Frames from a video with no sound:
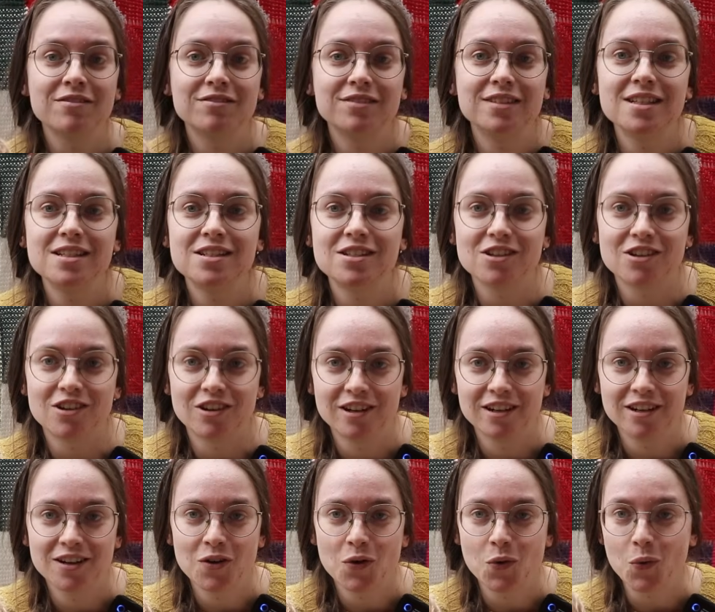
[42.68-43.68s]
have this
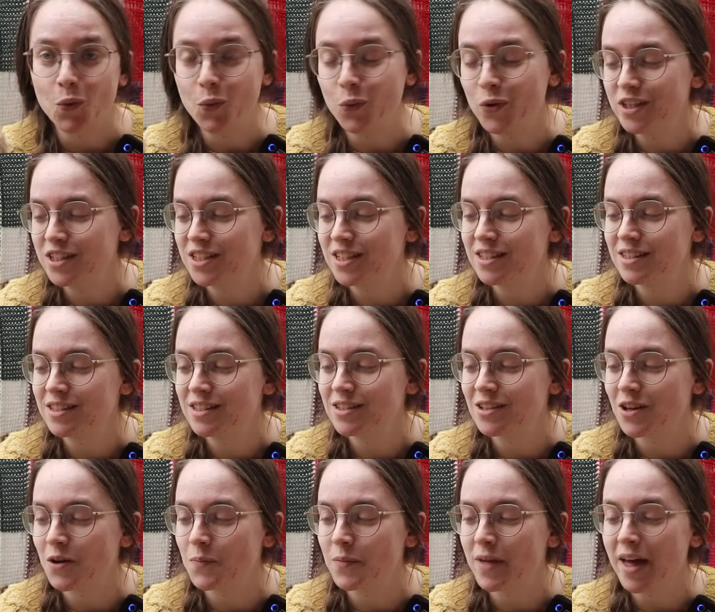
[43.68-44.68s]
yarn, which is
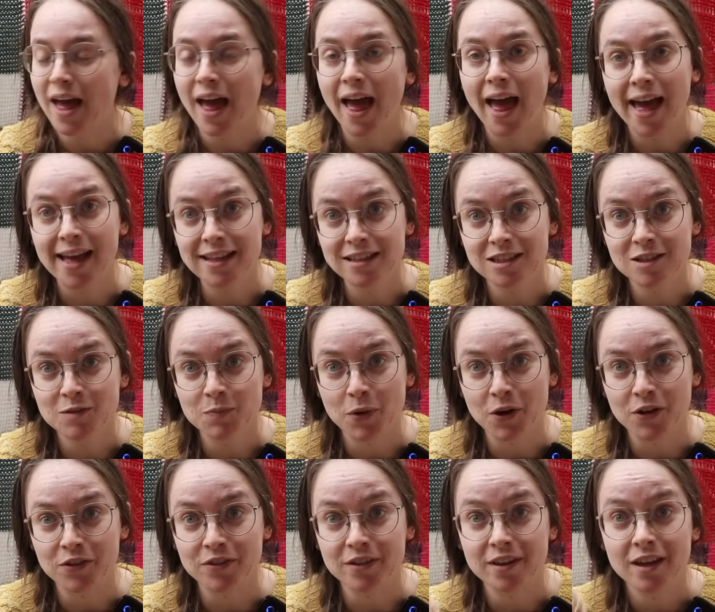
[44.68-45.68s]
some
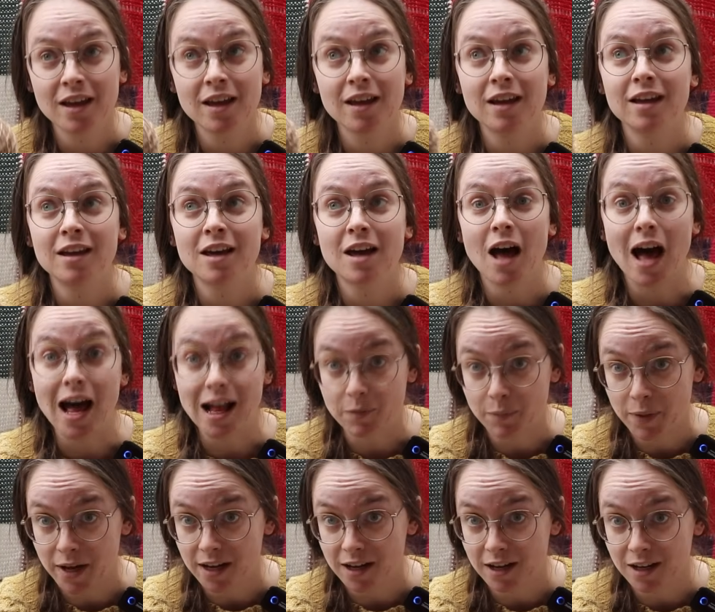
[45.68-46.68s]
handspun
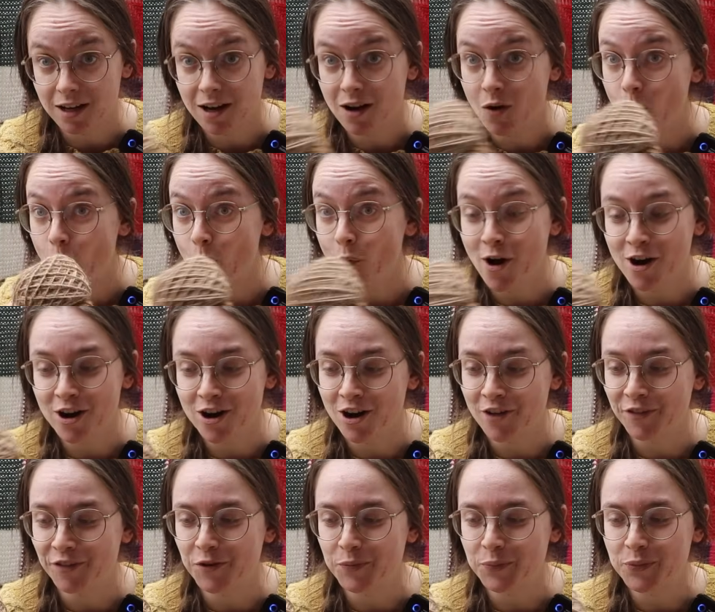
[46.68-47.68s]
alpaca,
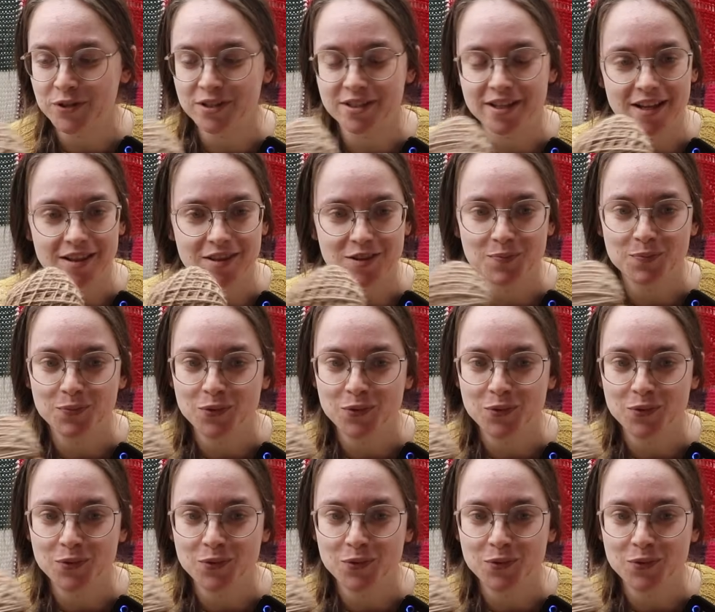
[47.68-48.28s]
100%